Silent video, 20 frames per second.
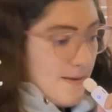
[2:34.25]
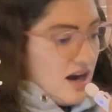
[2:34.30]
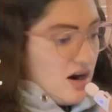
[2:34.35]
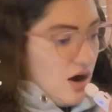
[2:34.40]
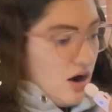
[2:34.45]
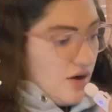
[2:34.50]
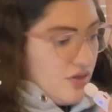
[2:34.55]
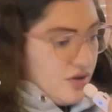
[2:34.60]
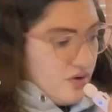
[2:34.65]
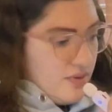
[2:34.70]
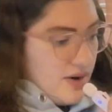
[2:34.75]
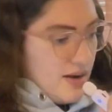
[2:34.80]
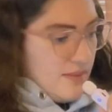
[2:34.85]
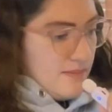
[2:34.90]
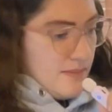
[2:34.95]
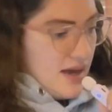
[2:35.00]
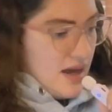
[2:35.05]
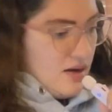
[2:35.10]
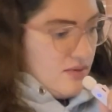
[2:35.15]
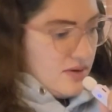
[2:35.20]
An author
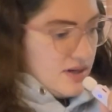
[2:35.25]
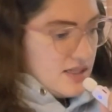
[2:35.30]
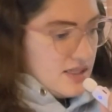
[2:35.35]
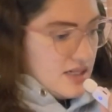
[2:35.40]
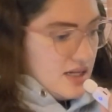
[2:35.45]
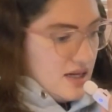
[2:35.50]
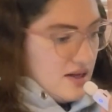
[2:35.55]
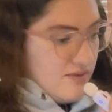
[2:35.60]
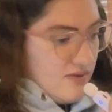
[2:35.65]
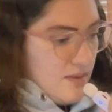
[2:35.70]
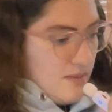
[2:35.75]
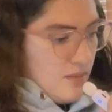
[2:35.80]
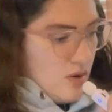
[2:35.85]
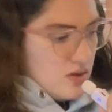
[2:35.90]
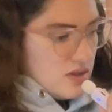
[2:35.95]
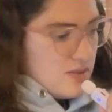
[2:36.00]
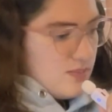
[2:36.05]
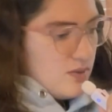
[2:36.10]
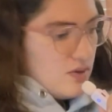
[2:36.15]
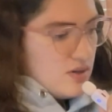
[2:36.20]
may receive
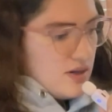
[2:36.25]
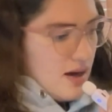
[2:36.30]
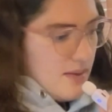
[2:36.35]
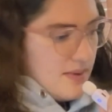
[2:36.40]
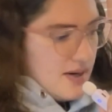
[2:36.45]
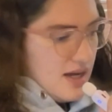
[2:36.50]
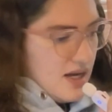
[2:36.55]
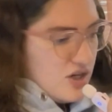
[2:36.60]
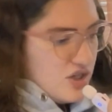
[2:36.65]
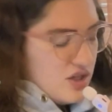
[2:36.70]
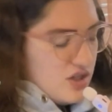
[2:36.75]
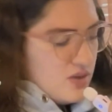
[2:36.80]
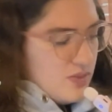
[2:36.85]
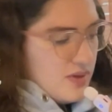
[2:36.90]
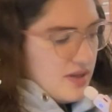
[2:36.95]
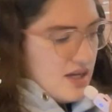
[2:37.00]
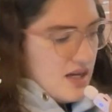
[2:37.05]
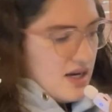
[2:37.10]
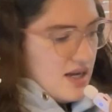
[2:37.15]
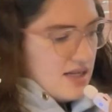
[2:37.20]
multiple nominations
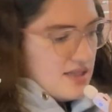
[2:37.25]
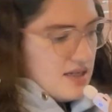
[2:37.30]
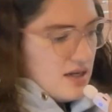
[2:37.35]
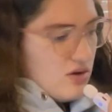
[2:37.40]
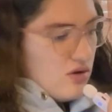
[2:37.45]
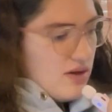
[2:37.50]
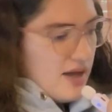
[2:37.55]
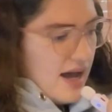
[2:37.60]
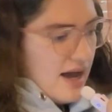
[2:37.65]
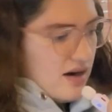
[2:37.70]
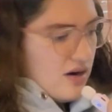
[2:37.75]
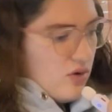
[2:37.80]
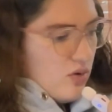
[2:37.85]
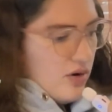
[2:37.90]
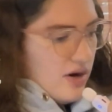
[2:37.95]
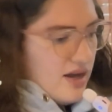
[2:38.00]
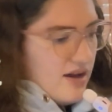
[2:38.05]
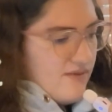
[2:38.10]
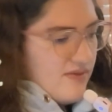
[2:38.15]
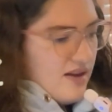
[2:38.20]
within a single
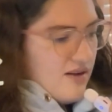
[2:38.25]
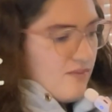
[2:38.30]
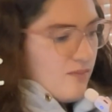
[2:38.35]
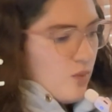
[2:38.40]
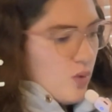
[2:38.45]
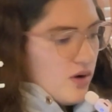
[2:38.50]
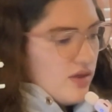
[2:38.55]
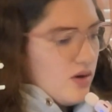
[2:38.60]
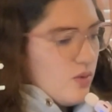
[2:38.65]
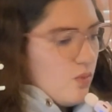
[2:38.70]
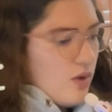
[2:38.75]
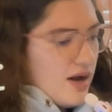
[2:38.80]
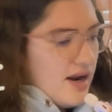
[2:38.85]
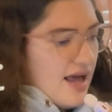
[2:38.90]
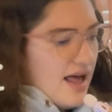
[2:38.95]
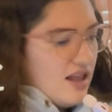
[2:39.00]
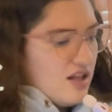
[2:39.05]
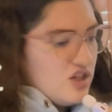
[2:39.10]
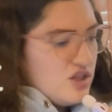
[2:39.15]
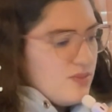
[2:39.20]
category if they have more than one
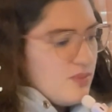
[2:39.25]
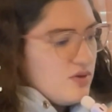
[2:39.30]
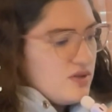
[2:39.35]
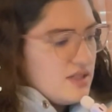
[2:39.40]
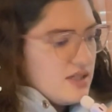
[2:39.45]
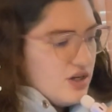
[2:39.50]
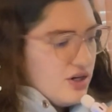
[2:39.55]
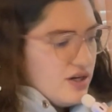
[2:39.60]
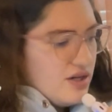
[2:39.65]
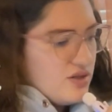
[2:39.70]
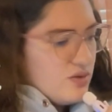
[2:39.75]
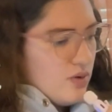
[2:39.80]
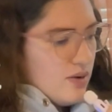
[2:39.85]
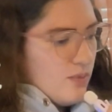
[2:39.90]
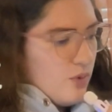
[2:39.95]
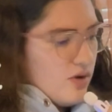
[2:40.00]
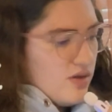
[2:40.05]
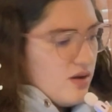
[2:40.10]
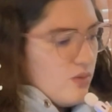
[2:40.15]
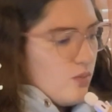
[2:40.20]
eligible series or
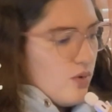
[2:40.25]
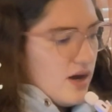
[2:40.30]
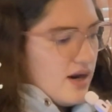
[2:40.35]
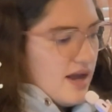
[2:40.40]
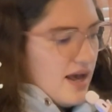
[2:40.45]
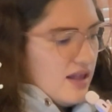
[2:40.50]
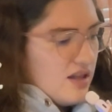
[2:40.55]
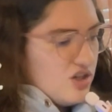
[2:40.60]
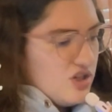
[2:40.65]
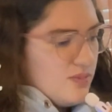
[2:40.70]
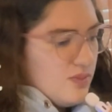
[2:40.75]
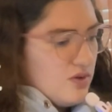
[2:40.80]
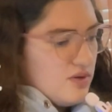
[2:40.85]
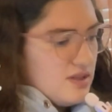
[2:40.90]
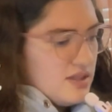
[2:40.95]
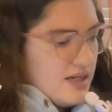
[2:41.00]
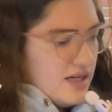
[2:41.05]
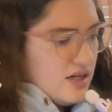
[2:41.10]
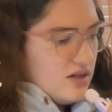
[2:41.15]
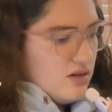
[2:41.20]
more than one eligible
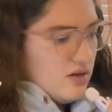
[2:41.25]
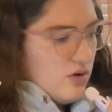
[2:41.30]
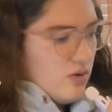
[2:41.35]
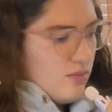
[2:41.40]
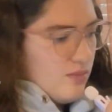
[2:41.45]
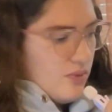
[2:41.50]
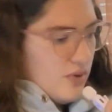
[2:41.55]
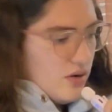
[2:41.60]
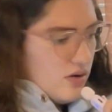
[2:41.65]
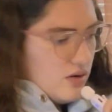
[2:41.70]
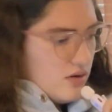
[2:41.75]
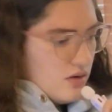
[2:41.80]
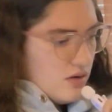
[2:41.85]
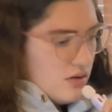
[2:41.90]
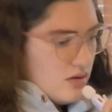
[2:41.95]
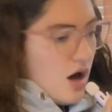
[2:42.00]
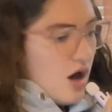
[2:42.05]
standalone book.